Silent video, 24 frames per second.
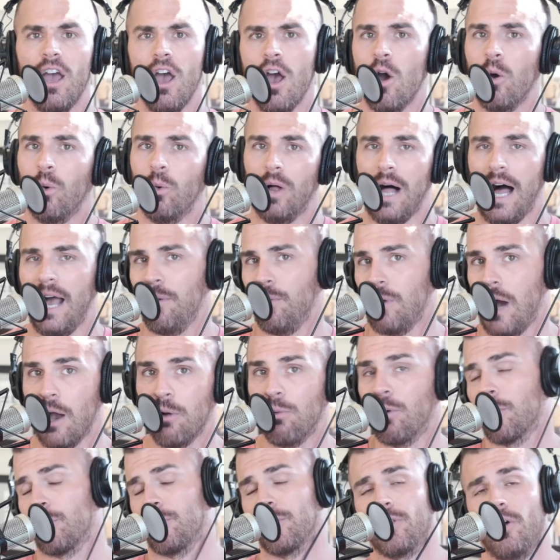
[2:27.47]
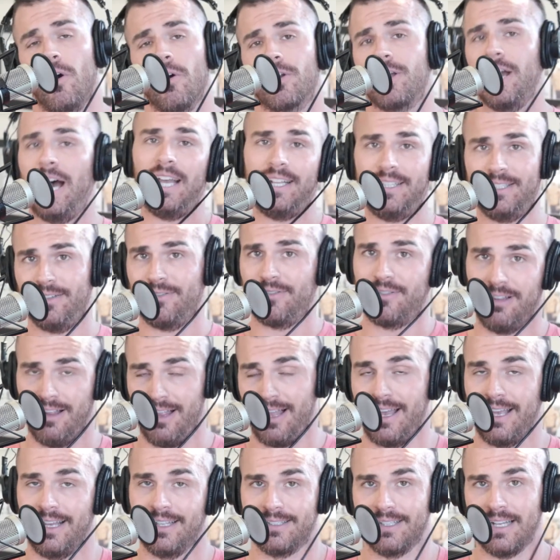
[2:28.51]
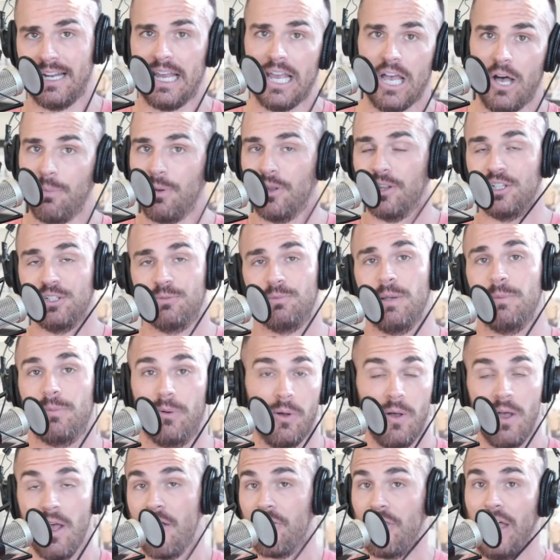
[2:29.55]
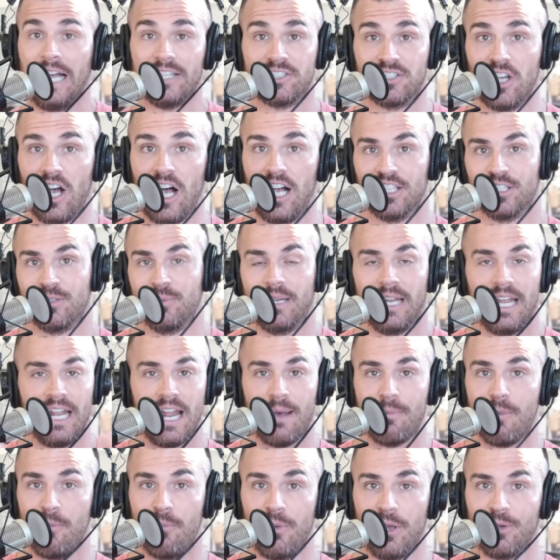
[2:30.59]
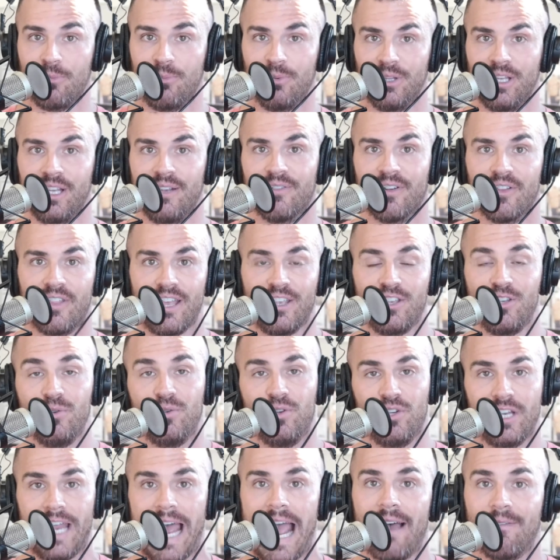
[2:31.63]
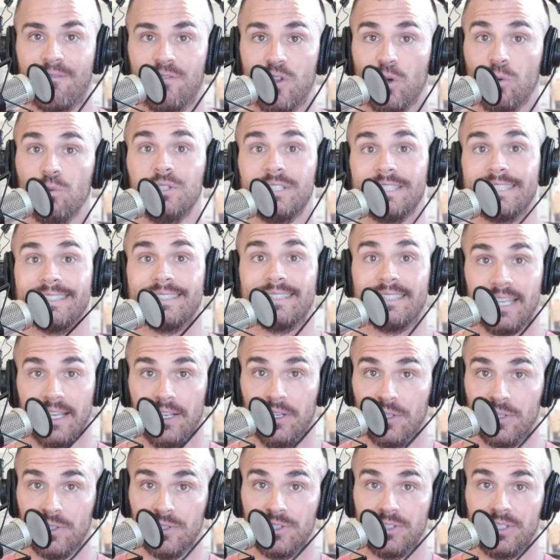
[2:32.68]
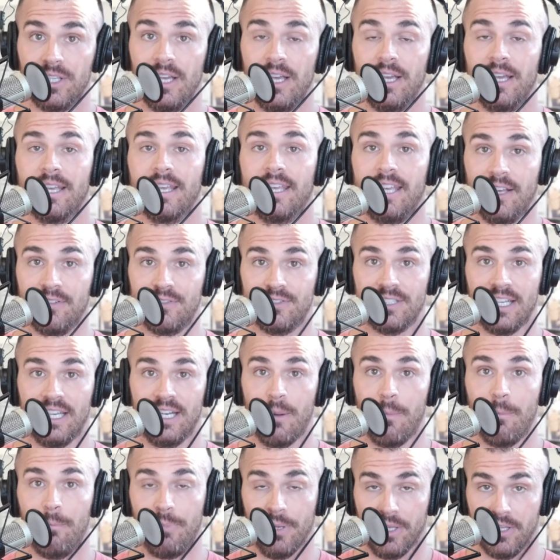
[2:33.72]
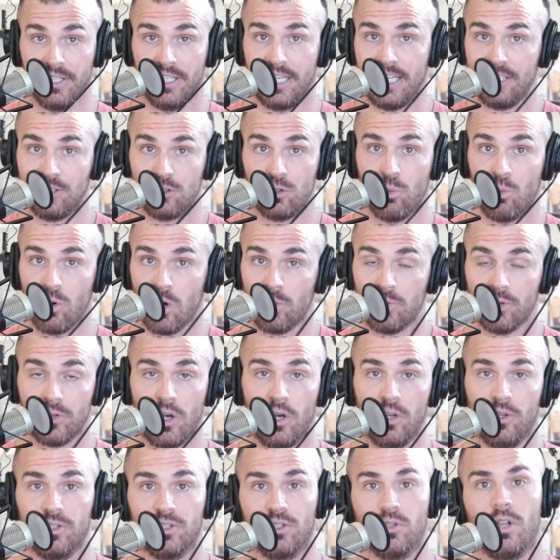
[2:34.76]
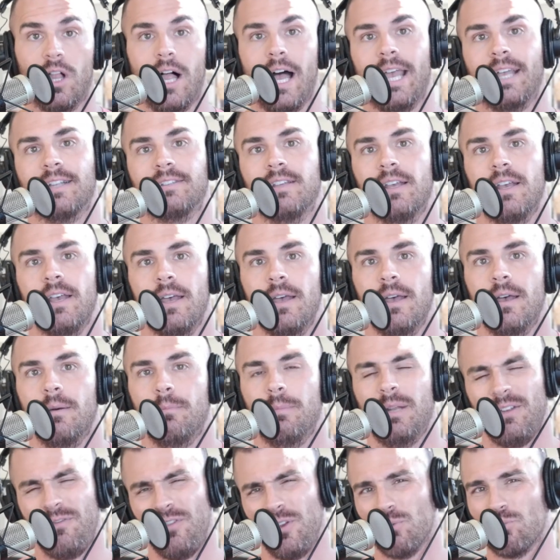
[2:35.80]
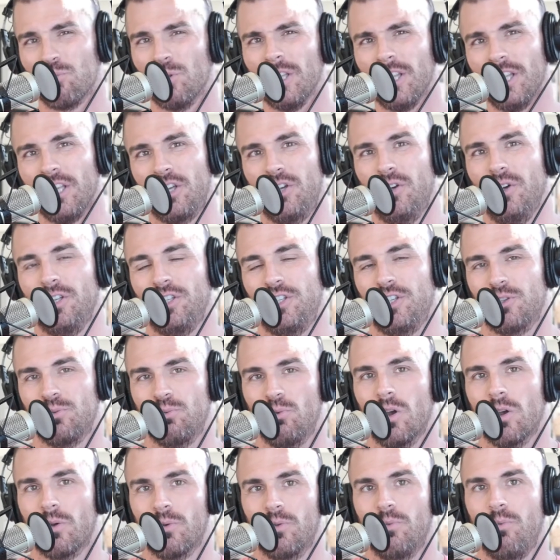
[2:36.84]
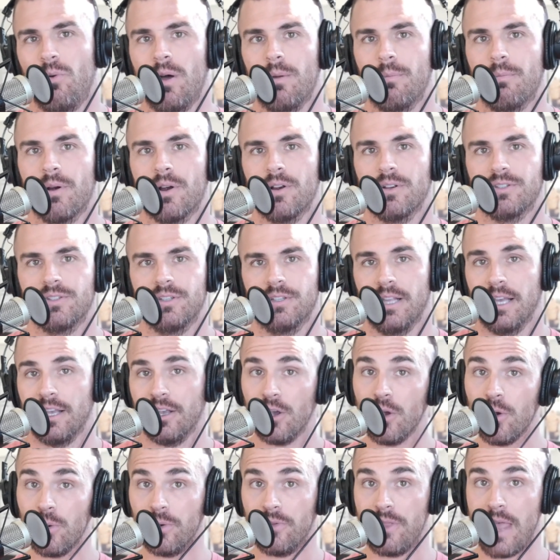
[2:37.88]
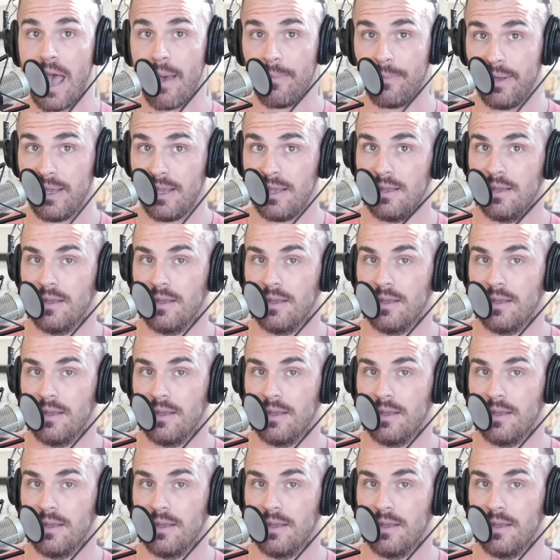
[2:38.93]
well, I work with all kinds of clients and I help all these people. That's awesome. And I'm a big believer that you should have those skills, gifts, and abilities to work with all those clients. But if you really could just work with one person, like who would that be?